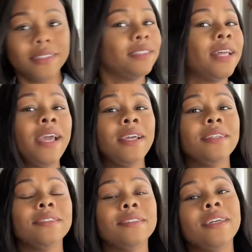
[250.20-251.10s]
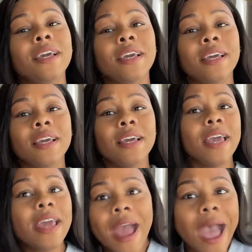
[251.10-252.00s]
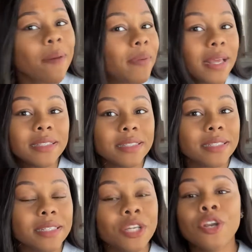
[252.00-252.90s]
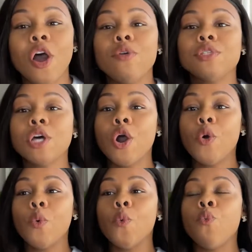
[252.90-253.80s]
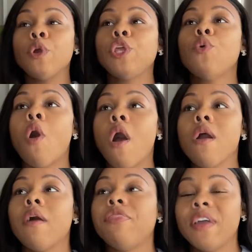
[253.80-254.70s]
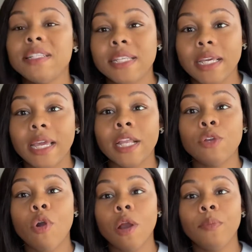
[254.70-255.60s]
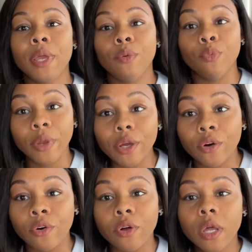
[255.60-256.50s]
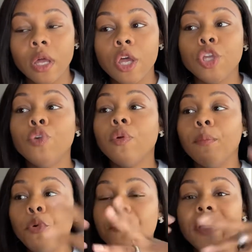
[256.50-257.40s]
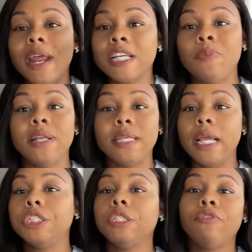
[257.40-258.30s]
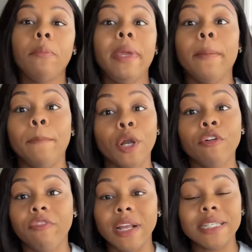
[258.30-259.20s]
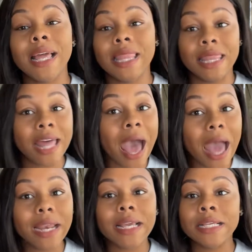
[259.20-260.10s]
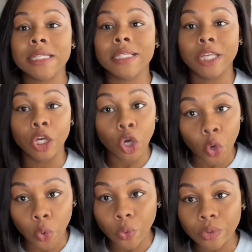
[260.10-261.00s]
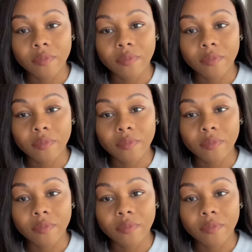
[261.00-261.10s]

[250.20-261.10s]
Like, it happens. So when you are authentic and you are being real, you remove that expectation for being perfect. And that is the goal.